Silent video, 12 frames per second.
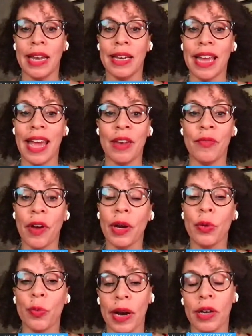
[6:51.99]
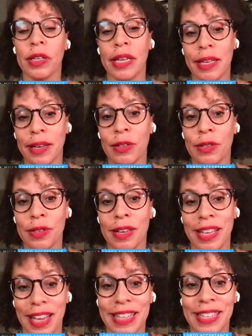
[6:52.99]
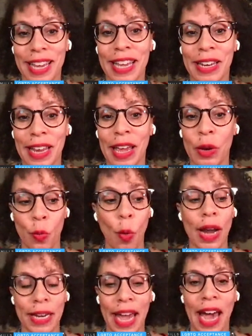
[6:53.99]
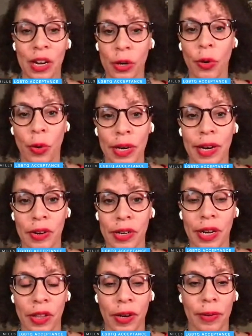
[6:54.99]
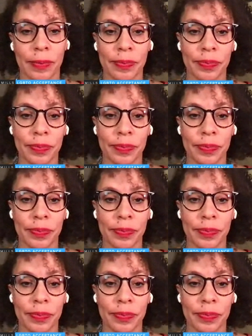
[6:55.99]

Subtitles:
And very rarely is it in one category or